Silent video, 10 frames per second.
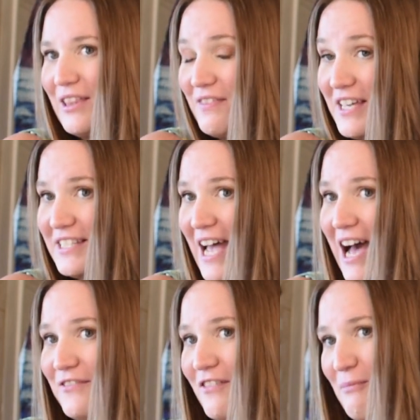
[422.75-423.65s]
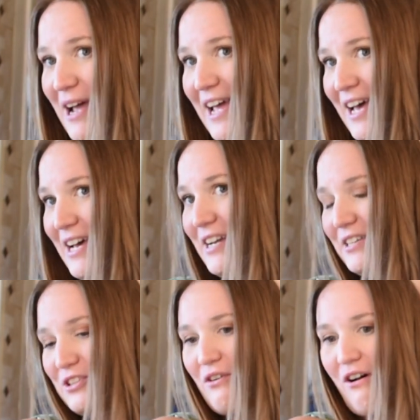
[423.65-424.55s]
this half of my head
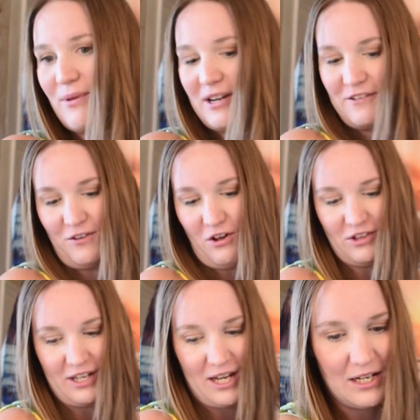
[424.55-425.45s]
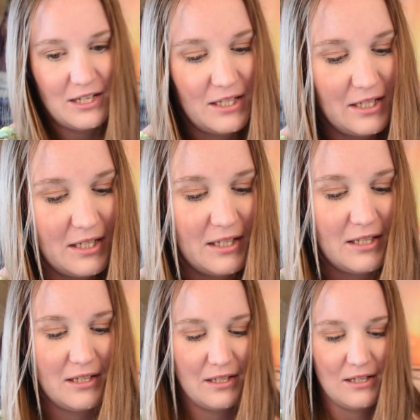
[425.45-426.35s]
and they're already falling.
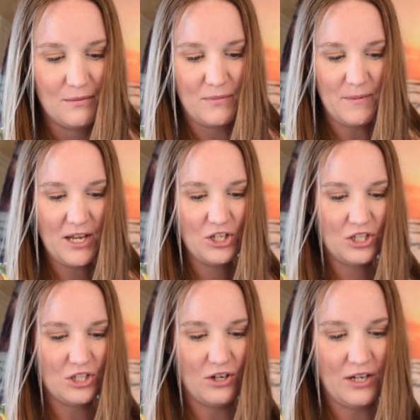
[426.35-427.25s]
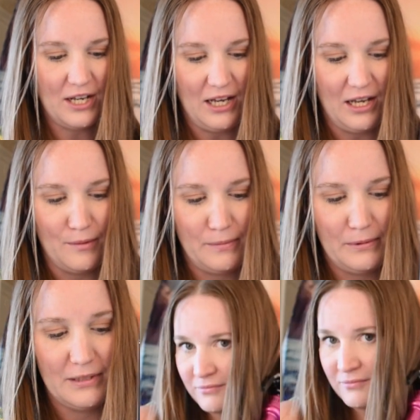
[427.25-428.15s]
Maybe I should turn it up.
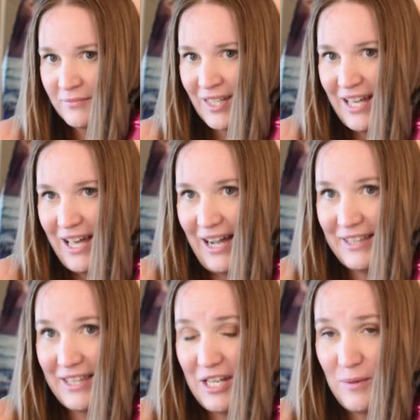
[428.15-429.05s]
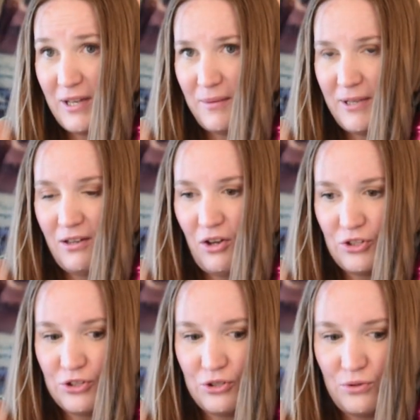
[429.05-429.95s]
I think maybe
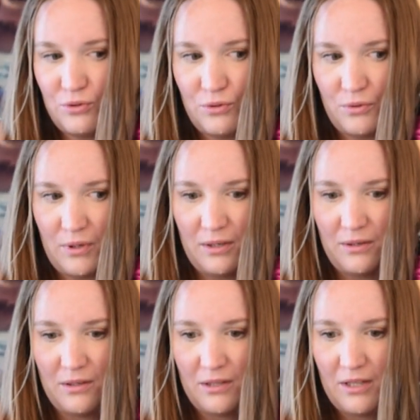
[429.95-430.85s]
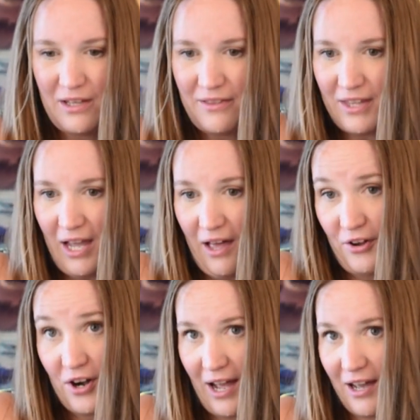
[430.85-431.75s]
I'll do the
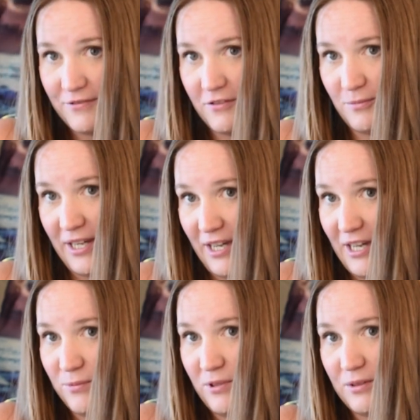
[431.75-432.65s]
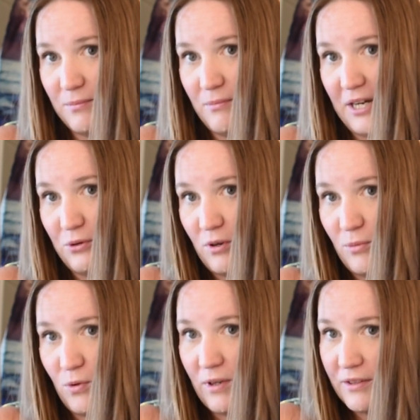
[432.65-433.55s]
other half of my head with my
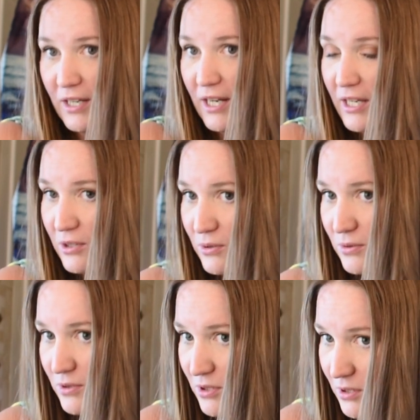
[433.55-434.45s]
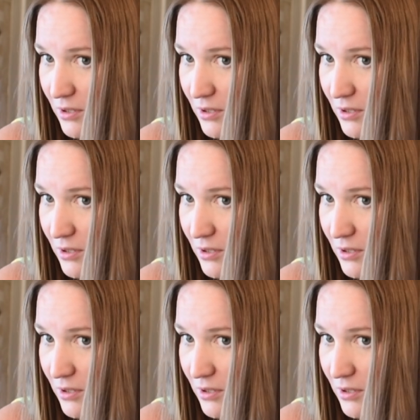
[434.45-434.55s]
normal one that I use